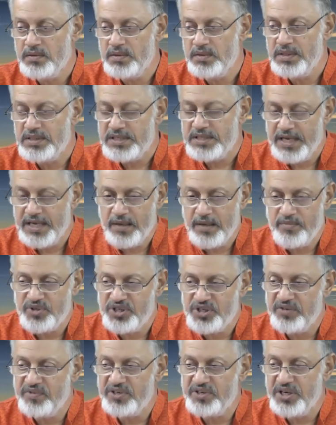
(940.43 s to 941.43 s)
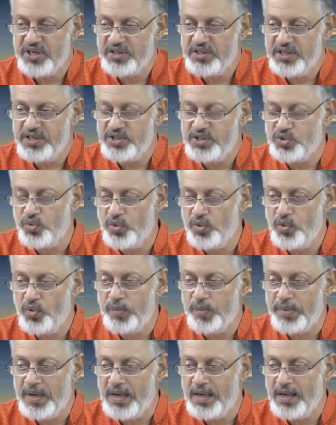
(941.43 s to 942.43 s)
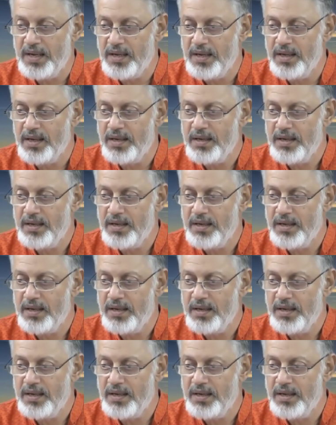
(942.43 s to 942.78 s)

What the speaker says: The same Shiva Shakti Swarupa